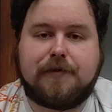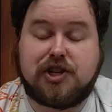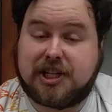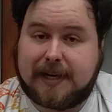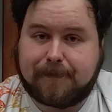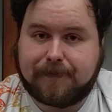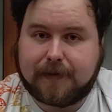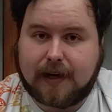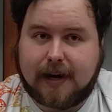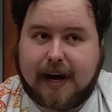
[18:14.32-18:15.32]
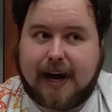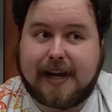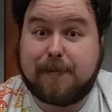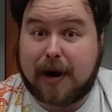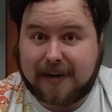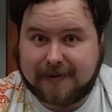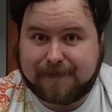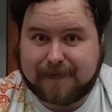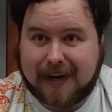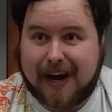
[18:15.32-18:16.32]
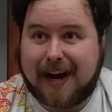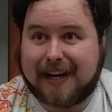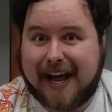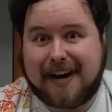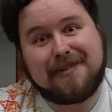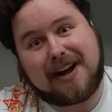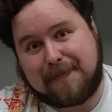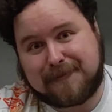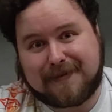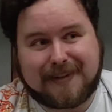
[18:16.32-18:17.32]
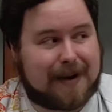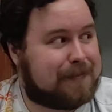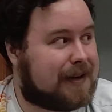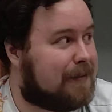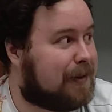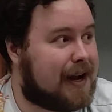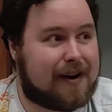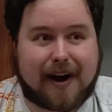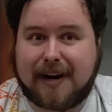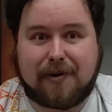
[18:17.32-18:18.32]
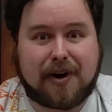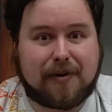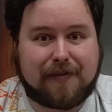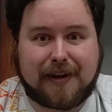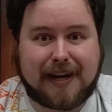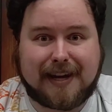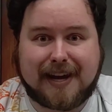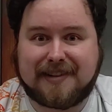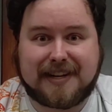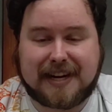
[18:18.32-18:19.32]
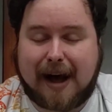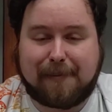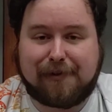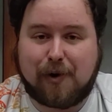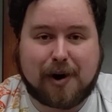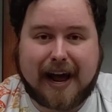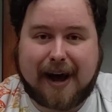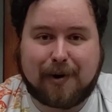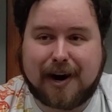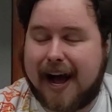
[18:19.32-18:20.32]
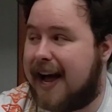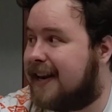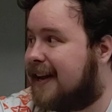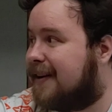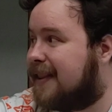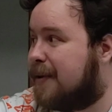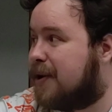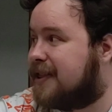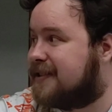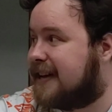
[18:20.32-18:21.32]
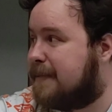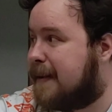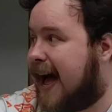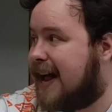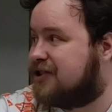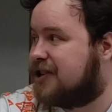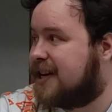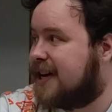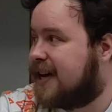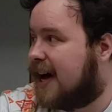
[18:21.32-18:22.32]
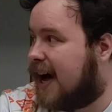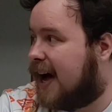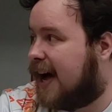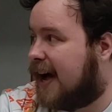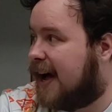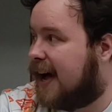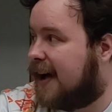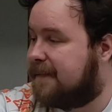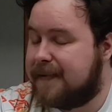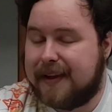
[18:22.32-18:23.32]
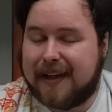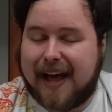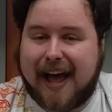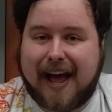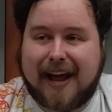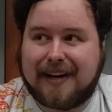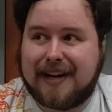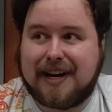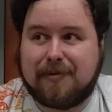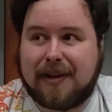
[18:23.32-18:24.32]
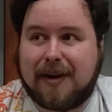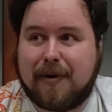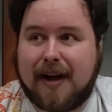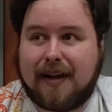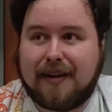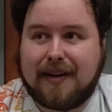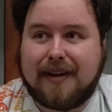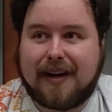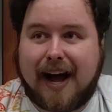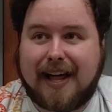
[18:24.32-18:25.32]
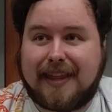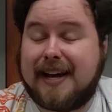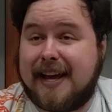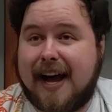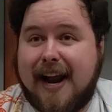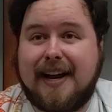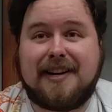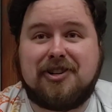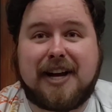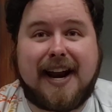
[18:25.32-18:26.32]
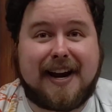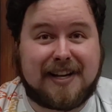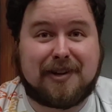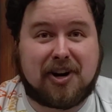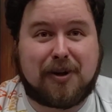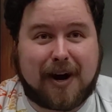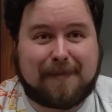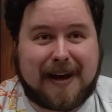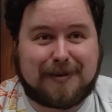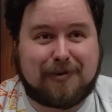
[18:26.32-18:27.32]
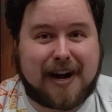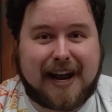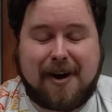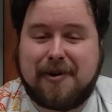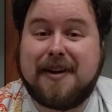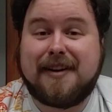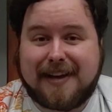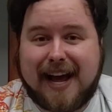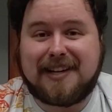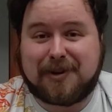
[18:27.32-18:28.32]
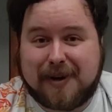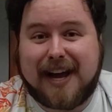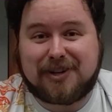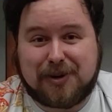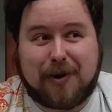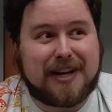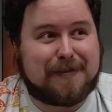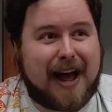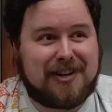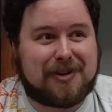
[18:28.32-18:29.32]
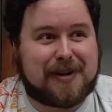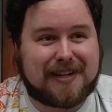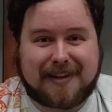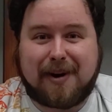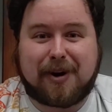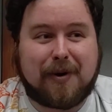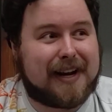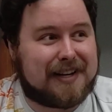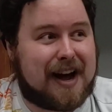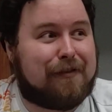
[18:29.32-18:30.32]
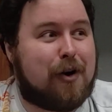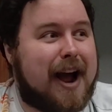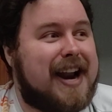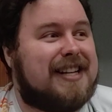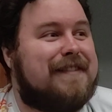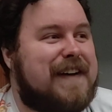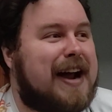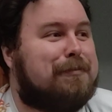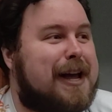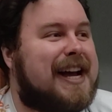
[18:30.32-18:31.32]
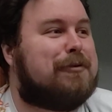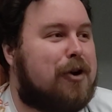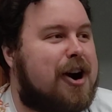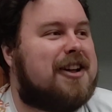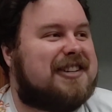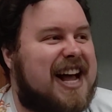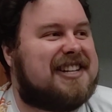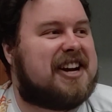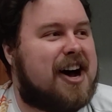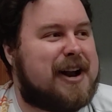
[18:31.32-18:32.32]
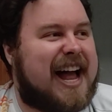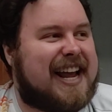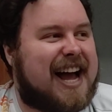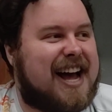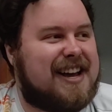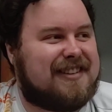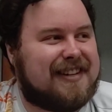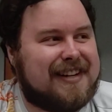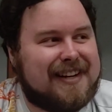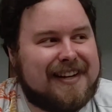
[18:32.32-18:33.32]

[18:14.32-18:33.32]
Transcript: GT. He bricked. Again, top cut player. I don't know if he is in top 4 now or not. They were in the same match. And he did really well. I think he got it. Did you get it? He's literally walking past me right now. Yeah, so he actually won his match, so he is now going into top 4 and is in fact playing in Worlds. Let's go, Netty Ice!